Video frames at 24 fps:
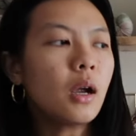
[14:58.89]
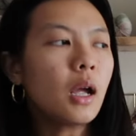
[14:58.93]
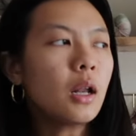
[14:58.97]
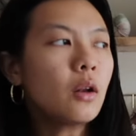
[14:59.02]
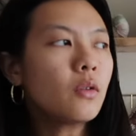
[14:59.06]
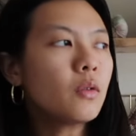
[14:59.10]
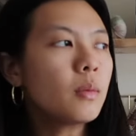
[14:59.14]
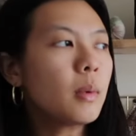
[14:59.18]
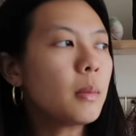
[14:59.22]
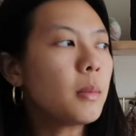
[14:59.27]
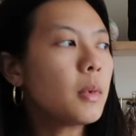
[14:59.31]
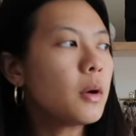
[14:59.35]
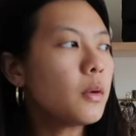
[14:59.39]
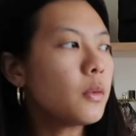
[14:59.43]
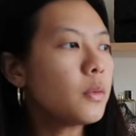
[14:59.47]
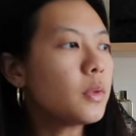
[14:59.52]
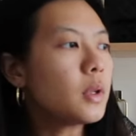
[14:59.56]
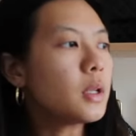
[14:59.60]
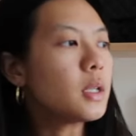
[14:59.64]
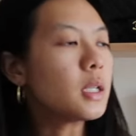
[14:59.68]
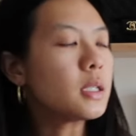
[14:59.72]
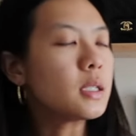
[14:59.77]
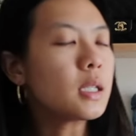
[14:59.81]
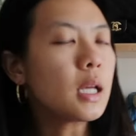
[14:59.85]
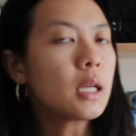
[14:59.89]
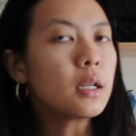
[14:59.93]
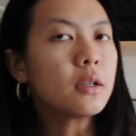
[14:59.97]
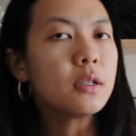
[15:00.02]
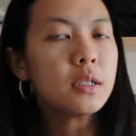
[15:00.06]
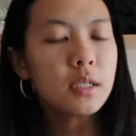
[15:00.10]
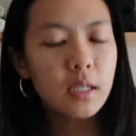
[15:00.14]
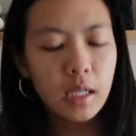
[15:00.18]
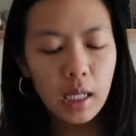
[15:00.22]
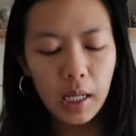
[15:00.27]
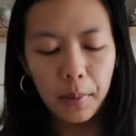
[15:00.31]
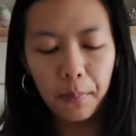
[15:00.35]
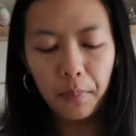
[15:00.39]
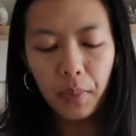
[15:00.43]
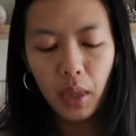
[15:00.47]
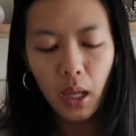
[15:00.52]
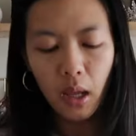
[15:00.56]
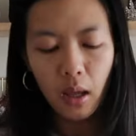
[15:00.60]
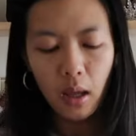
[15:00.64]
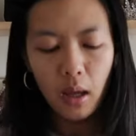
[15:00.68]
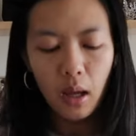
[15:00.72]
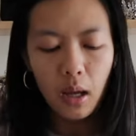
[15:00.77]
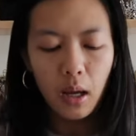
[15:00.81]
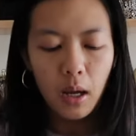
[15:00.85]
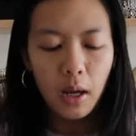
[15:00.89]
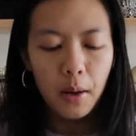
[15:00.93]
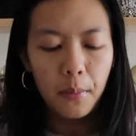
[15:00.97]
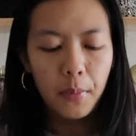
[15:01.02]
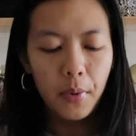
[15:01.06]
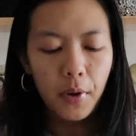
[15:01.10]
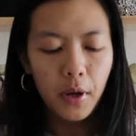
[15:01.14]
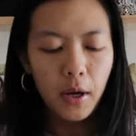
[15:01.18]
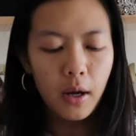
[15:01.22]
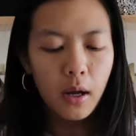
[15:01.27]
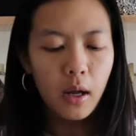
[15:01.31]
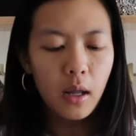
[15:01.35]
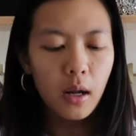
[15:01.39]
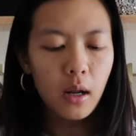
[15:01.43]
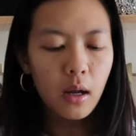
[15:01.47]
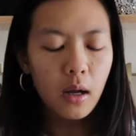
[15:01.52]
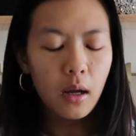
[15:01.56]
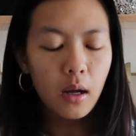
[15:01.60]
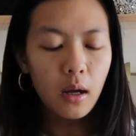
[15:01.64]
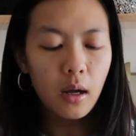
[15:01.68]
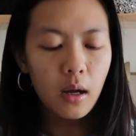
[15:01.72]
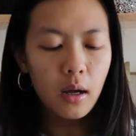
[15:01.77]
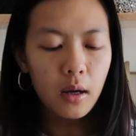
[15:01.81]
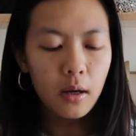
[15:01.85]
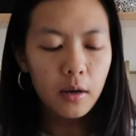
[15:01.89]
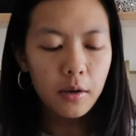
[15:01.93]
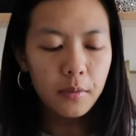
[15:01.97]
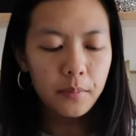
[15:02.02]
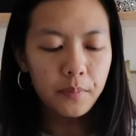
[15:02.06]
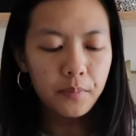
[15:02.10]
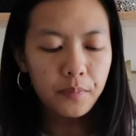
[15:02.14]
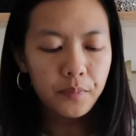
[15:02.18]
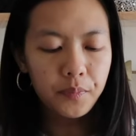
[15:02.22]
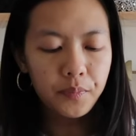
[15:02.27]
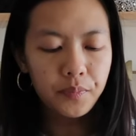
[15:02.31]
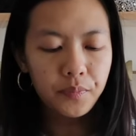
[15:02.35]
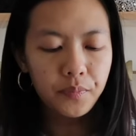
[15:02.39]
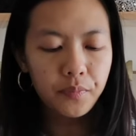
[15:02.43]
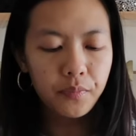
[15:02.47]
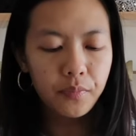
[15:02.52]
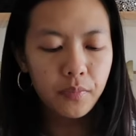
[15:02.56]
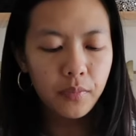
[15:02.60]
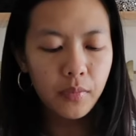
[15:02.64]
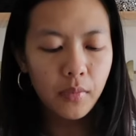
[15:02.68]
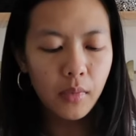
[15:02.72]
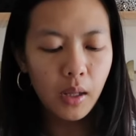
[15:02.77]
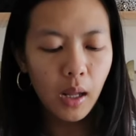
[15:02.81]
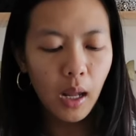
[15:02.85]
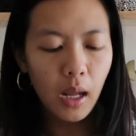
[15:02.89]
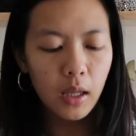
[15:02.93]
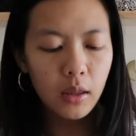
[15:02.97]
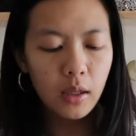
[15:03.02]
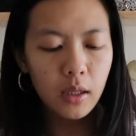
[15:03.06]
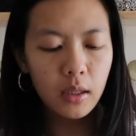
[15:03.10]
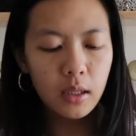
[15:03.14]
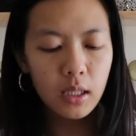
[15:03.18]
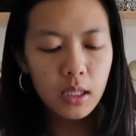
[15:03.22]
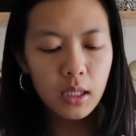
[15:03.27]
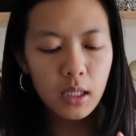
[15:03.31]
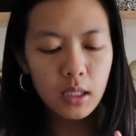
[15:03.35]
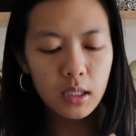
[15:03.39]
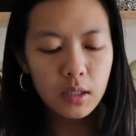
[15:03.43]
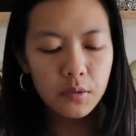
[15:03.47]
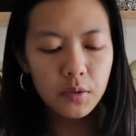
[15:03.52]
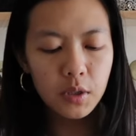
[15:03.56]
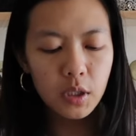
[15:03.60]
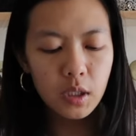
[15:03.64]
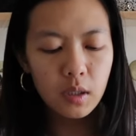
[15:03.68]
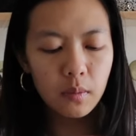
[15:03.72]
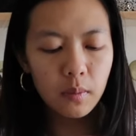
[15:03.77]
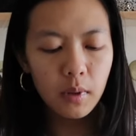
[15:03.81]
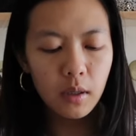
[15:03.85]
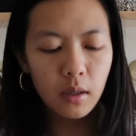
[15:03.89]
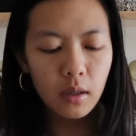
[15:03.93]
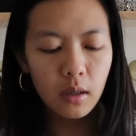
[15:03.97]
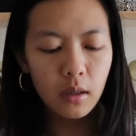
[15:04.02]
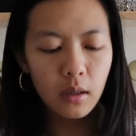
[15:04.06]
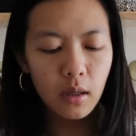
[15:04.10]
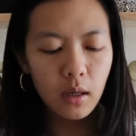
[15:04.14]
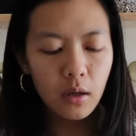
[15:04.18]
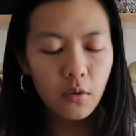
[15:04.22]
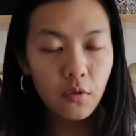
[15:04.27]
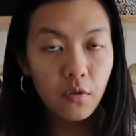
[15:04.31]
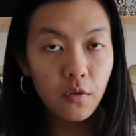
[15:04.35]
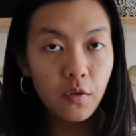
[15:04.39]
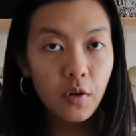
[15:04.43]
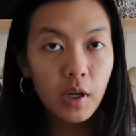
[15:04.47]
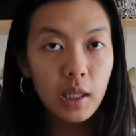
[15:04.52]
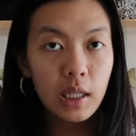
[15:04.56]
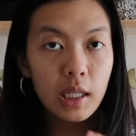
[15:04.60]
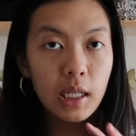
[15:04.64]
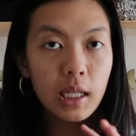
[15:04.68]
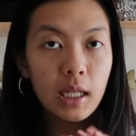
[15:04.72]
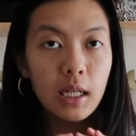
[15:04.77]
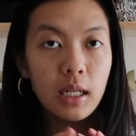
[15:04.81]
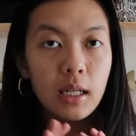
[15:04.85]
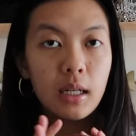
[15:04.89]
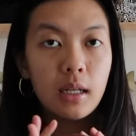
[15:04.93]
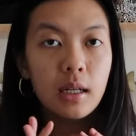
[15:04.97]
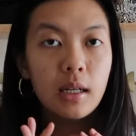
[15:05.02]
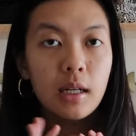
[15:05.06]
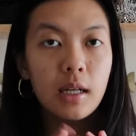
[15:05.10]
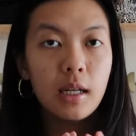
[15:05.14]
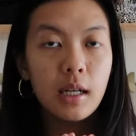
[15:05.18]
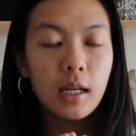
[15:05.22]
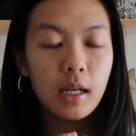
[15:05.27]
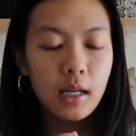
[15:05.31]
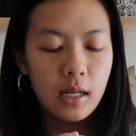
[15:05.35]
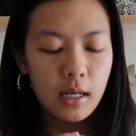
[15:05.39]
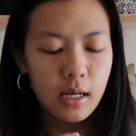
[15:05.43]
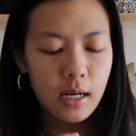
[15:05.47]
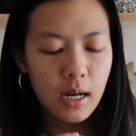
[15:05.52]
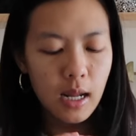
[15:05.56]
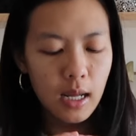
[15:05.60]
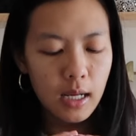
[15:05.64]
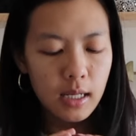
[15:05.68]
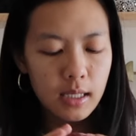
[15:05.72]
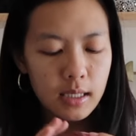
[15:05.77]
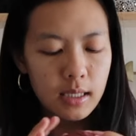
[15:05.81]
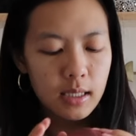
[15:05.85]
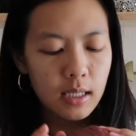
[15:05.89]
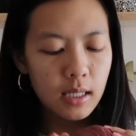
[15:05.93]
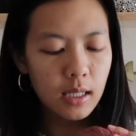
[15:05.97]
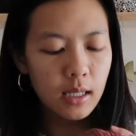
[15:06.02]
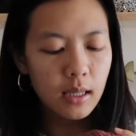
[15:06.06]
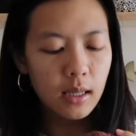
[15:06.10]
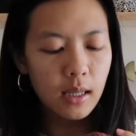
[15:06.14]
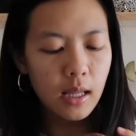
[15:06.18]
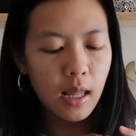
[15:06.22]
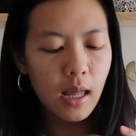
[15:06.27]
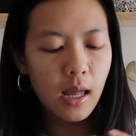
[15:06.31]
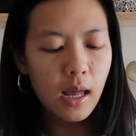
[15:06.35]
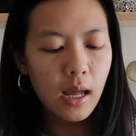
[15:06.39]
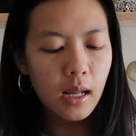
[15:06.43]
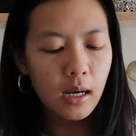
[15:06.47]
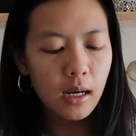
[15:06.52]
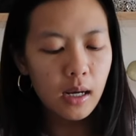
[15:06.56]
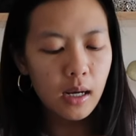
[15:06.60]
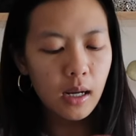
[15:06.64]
I don't remember the designer's name, but I think that this would just be like really nice in that.